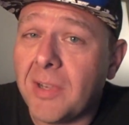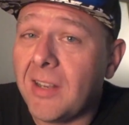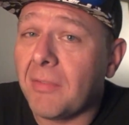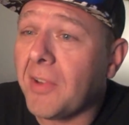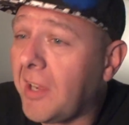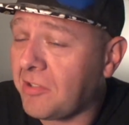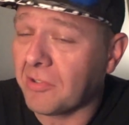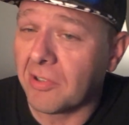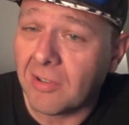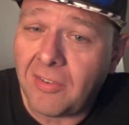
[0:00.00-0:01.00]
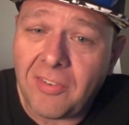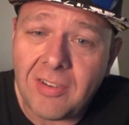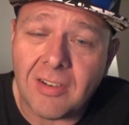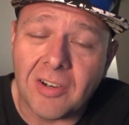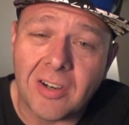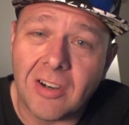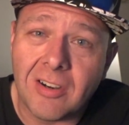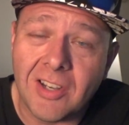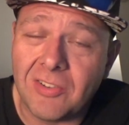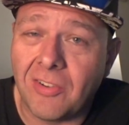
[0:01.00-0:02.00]
manufacturers
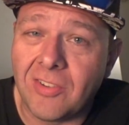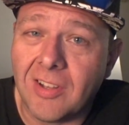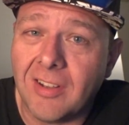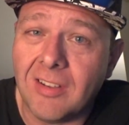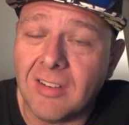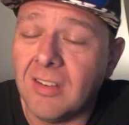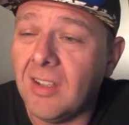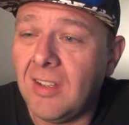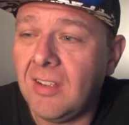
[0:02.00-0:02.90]
are interested in